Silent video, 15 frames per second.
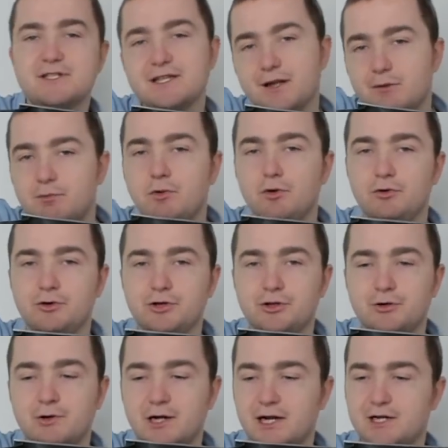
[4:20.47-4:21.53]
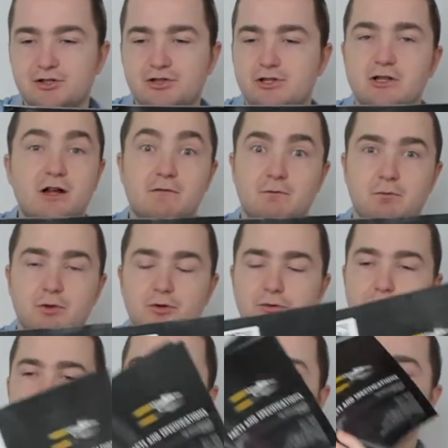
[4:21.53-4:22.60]
it is blue, and I just love blue,
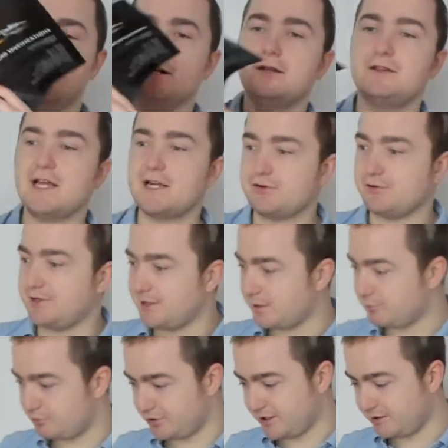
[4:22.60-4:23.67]
so naturally it's pretty.